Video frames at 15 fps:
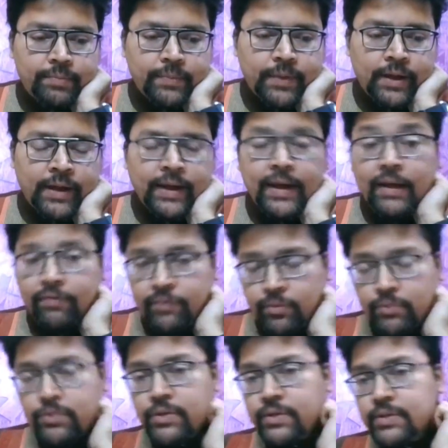I have
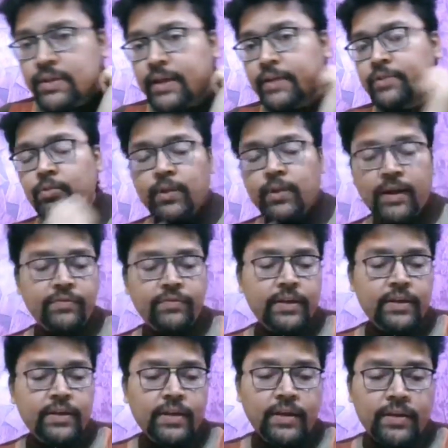noticed that you have
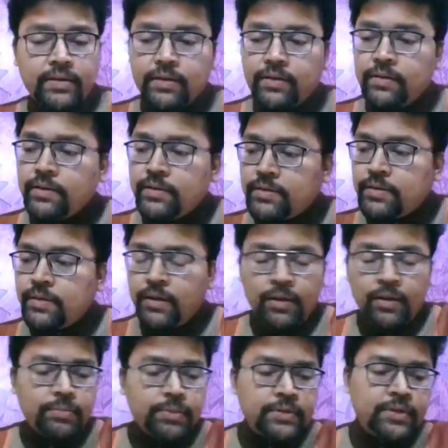dedicated this
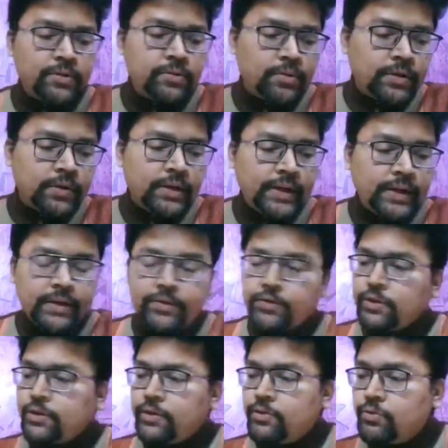particular
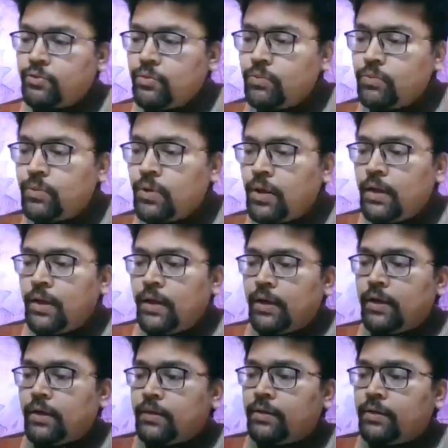lecture to
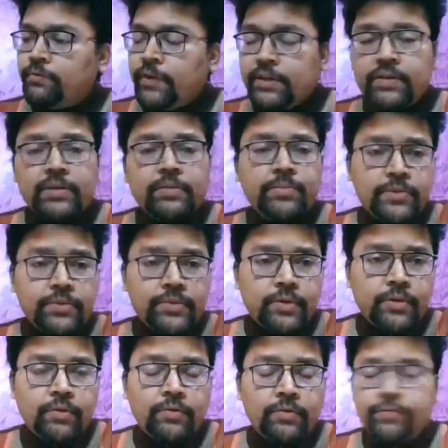the victims
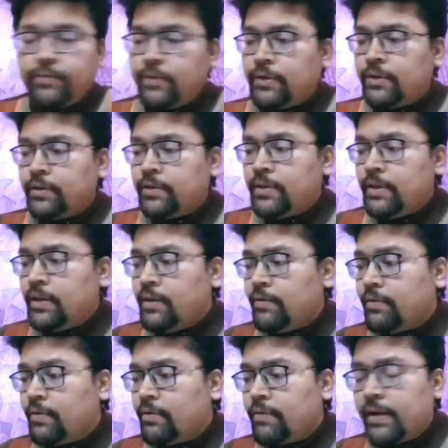of the
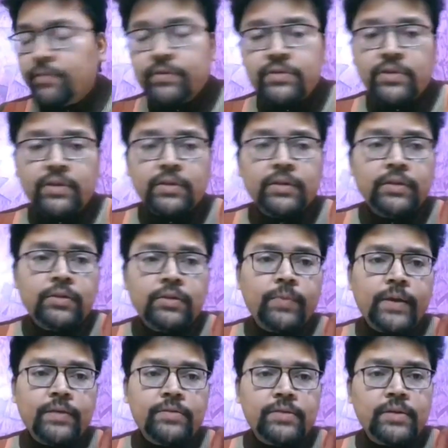ravaging
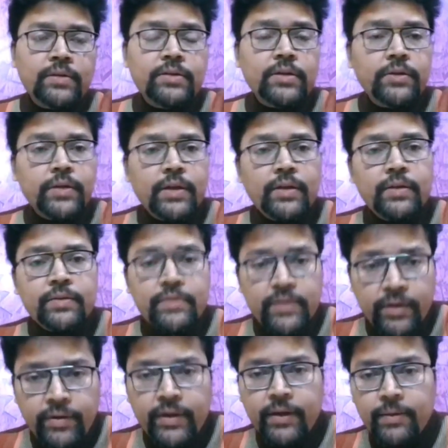earthquakes in Turkey and
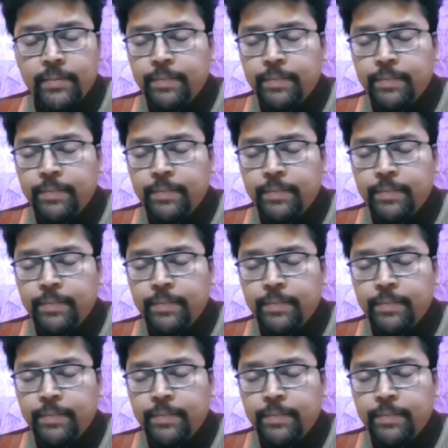Syria.